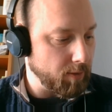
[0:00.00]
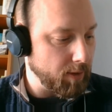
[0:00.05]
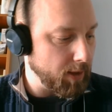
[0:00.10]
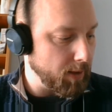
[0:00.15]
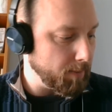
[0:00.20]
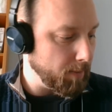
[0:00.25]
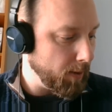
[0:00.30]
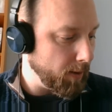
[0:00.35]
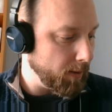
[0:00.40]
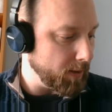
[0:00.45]
the
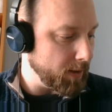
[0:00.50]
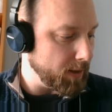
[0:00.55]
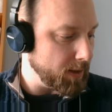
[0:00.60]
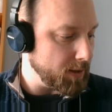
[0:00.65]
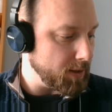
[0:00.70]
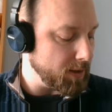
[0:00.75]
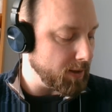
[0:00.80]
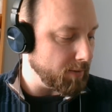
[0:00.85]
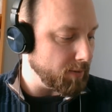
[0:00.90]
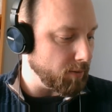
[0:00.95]

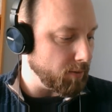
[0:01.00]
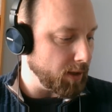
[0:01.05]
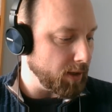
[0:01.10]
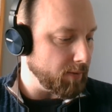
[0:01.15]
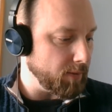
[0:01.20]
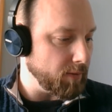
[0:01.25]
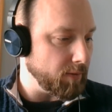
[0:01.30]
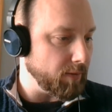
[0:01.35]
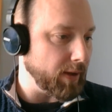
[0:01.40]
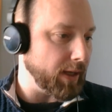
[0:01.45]
parties of the
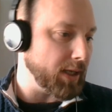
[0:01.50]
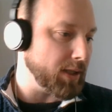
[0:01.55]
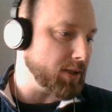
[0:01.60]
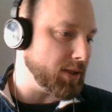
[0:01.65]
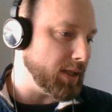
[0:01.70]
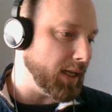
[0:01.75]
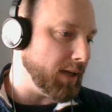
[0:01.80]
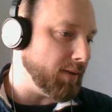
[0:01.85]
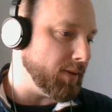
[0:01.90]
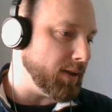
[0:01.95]
relevant facts and
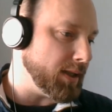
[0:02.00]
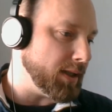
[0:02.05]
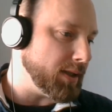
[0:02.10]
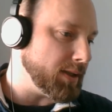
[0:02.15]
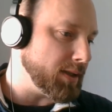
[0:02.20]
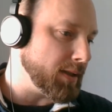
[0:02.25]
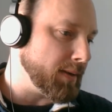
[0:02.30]
evidence.